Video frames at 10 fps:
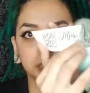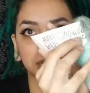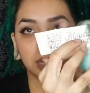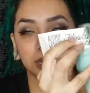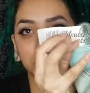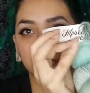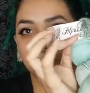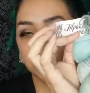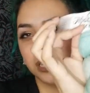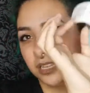sock.
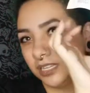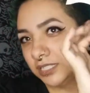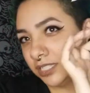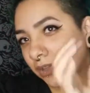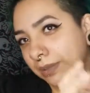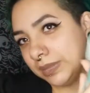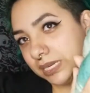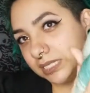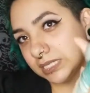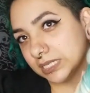So I mean,
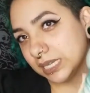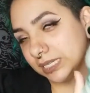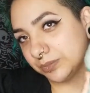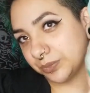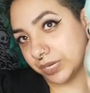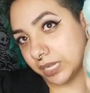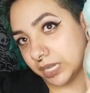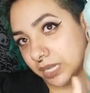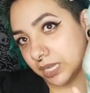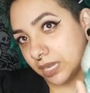it's
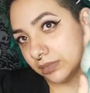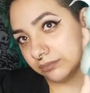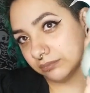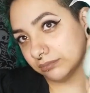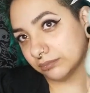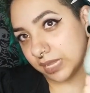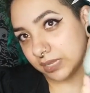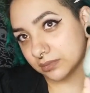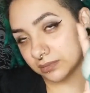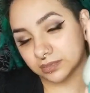pretty. I'll make
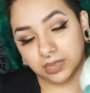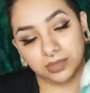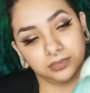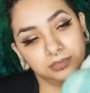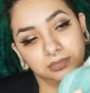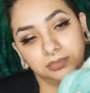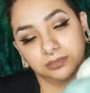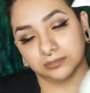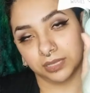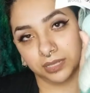socks
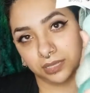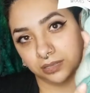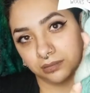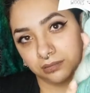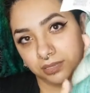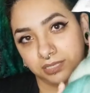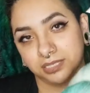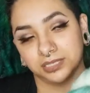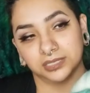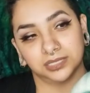with it. It's
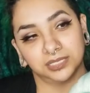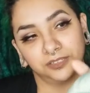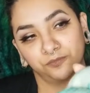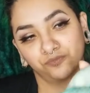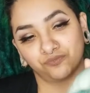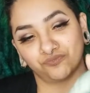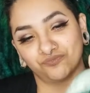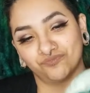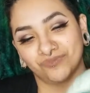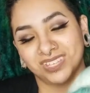just,
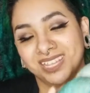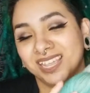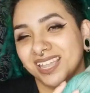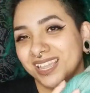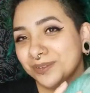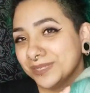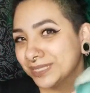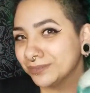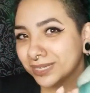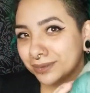it
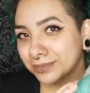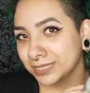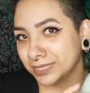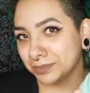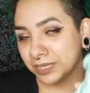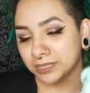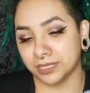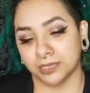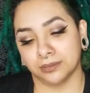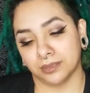wasn't what I was
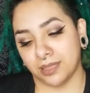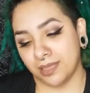expecting.